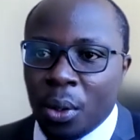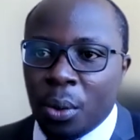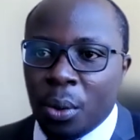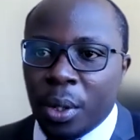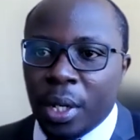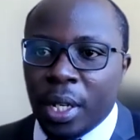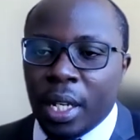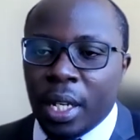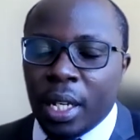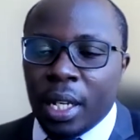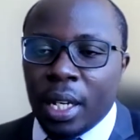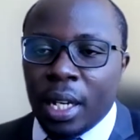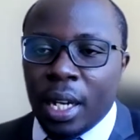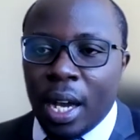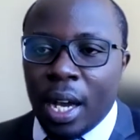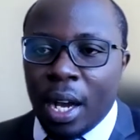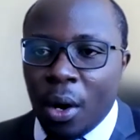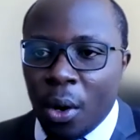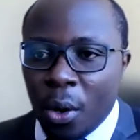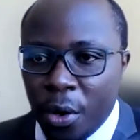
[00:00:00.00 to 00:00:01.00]

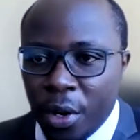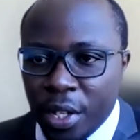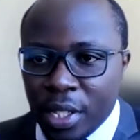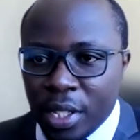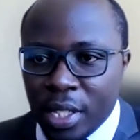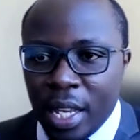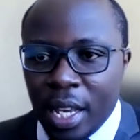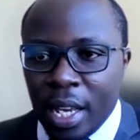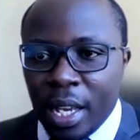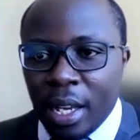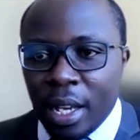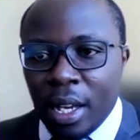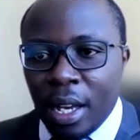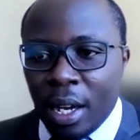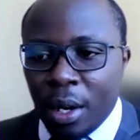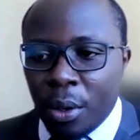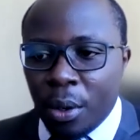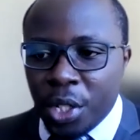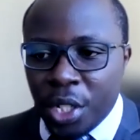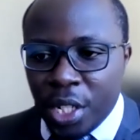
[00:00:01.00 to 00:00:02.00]
We are always
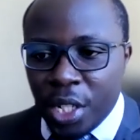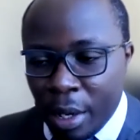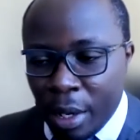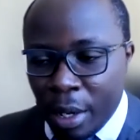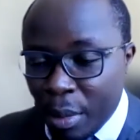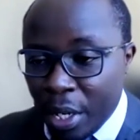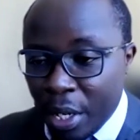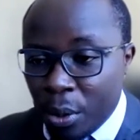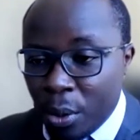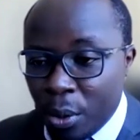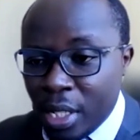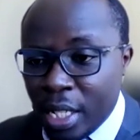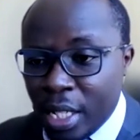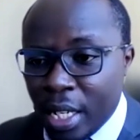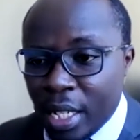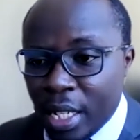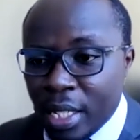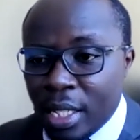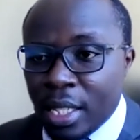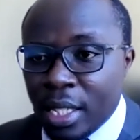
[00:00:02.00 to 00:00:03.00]
there. I will share my
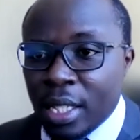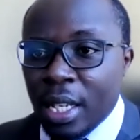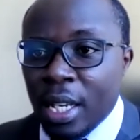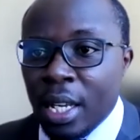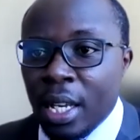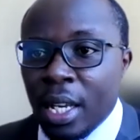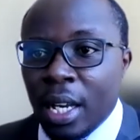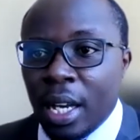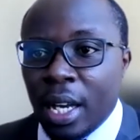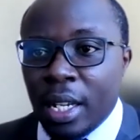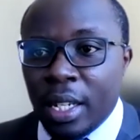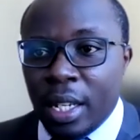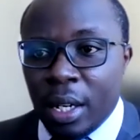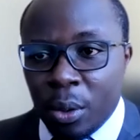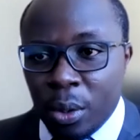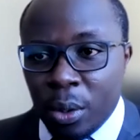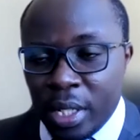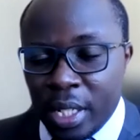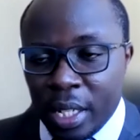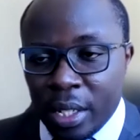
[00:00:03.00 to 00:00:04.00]
contacts
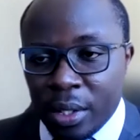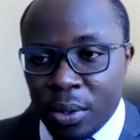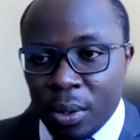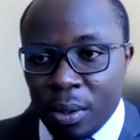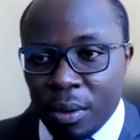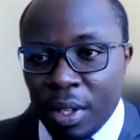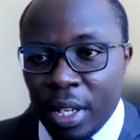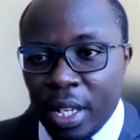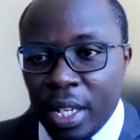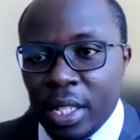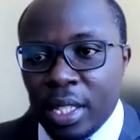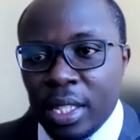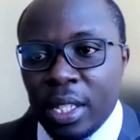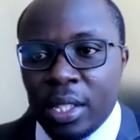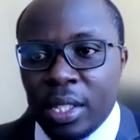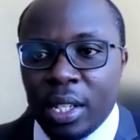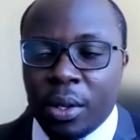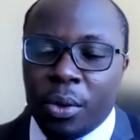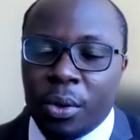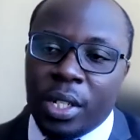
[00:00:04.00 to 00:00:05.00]
and the contacts of the
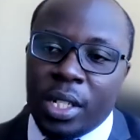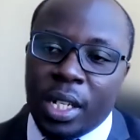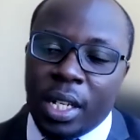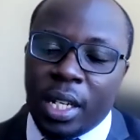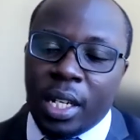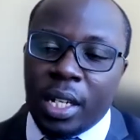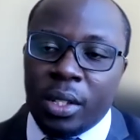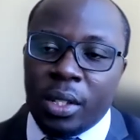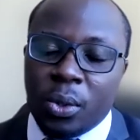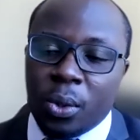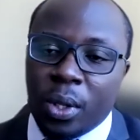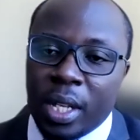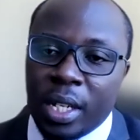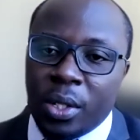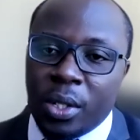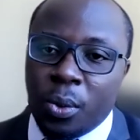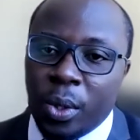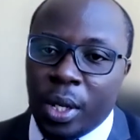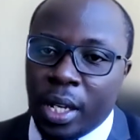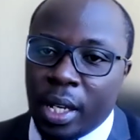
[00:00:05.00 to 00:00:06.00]
ESC Secretariat so
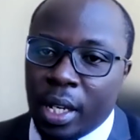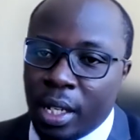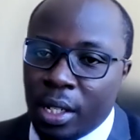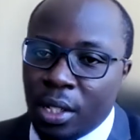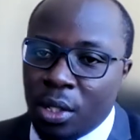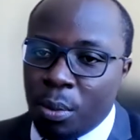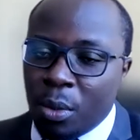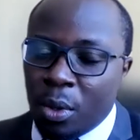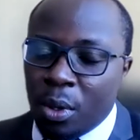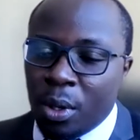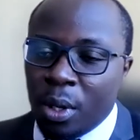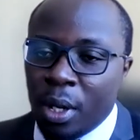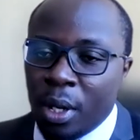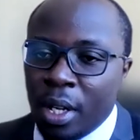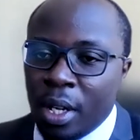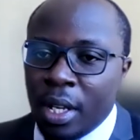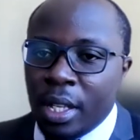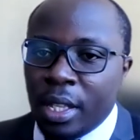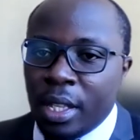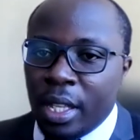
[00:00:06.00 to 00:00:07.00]
that we engage more.
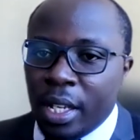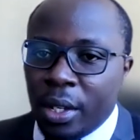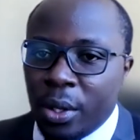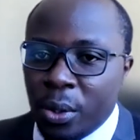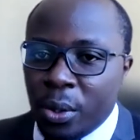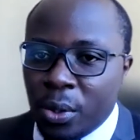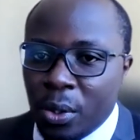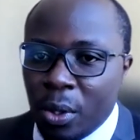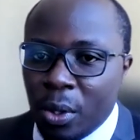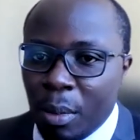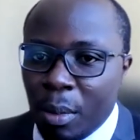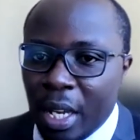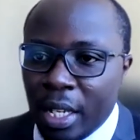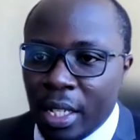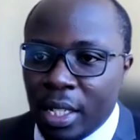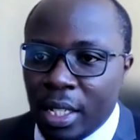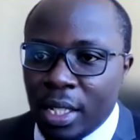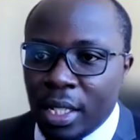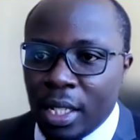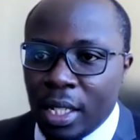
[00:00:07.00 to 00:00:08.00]
Thank you so
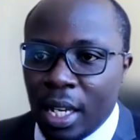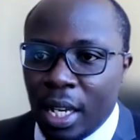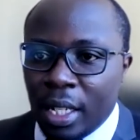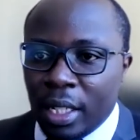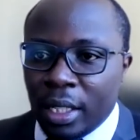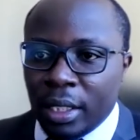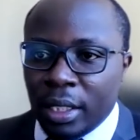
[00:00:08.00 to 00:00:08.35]
much,